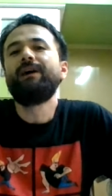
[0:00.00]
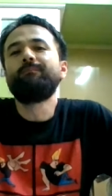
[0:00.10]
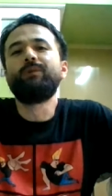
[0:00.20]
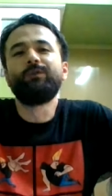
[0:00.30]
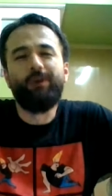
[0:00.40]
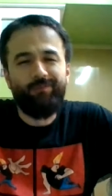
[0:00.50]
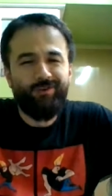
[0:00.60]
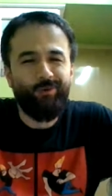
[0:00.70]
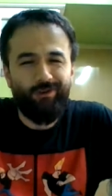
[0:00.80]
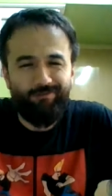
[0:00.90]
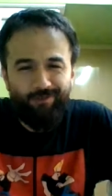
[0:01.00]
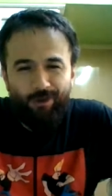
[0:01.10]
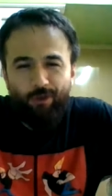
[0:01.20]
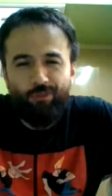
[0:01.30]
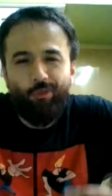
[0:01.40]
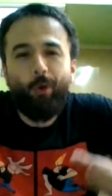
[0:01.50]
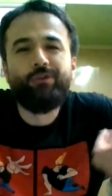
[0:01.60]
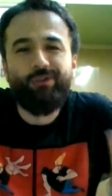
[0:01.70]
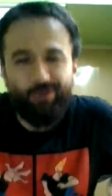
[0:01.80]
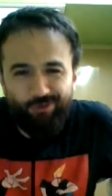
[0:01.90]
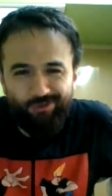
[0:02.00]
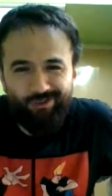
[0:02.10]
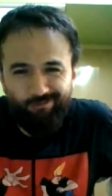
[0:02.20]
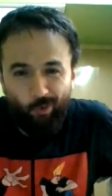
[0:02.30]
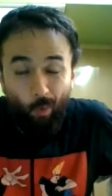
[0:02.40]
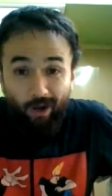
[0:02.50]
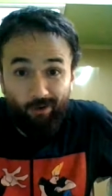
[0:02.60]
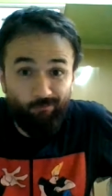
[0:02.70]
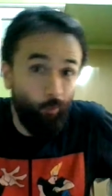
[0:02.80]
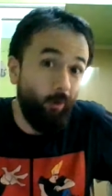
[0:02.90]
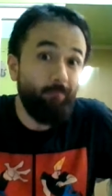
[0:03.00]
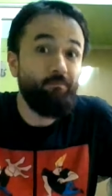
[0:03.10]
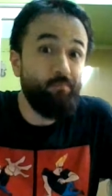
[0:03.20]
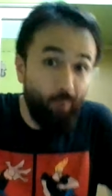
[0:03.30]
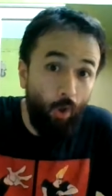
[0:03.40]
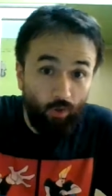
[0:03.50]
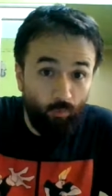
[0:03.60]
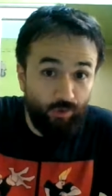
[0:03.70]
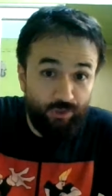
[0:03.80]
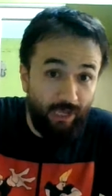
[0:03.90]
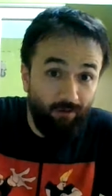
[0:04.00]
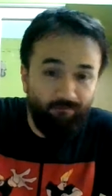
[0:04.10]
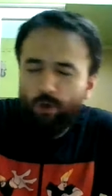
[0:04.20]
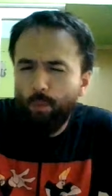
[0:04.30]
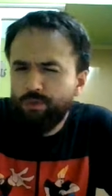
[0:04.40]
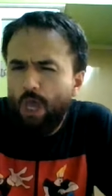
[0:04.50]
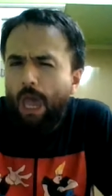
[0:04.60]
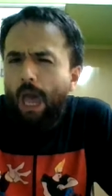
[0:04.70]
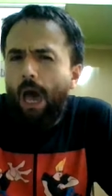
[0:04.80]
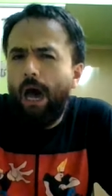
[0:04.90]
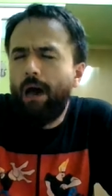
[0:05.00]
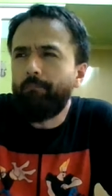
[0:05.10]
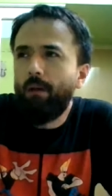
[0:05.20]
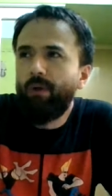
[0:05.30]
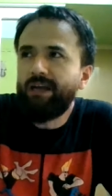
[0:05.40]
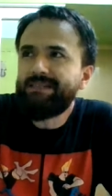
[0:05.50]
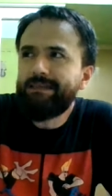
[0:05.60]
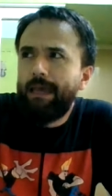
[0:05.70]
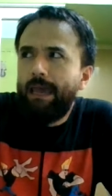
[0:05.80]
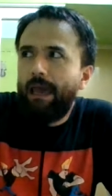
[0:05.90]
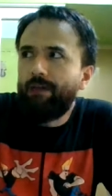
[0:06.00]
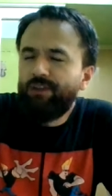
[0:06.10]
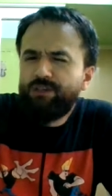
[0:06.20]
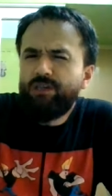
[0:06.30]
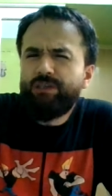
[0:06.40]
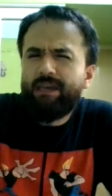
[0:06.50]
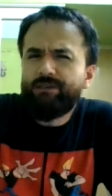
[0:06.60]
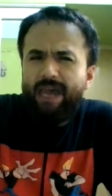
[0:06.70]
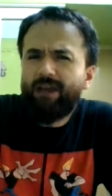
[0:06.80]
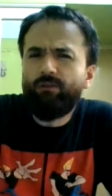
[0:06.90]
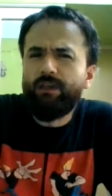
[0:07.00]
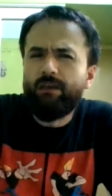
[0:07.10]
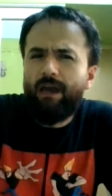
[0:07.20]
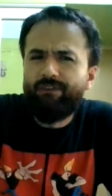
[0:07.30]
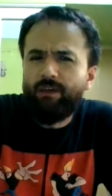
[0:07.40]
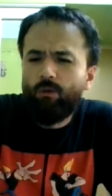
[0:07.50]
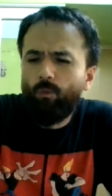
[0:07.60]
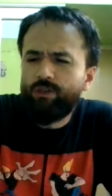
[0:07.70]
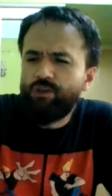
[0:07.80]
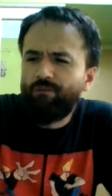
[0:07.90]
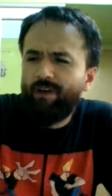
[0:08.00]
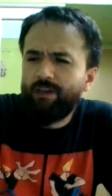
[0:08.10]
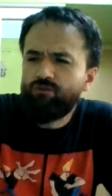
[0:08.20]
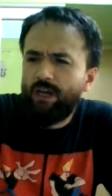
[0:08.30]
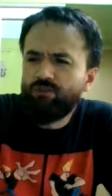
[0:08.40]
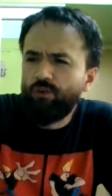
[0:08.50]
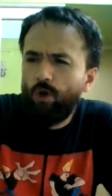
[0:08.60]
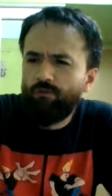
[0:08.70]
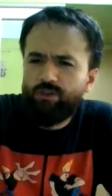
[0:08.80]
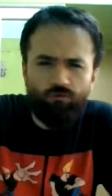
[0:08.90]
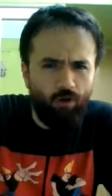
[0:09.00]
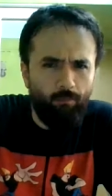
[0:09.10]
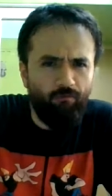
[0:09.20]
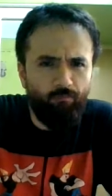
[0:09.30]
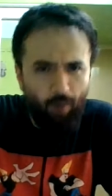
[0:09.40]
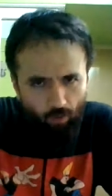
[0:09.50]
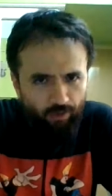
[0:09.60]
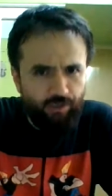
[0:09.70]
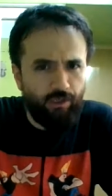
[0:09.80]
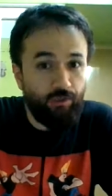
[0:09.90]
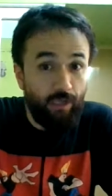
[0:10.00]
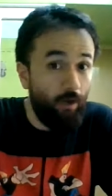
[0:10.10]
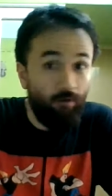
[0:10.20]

builds up the sort of catharsis required for Hollywood style films. Um, but uh, this is exactly, I think, what you find transferred over to the realm of politics now.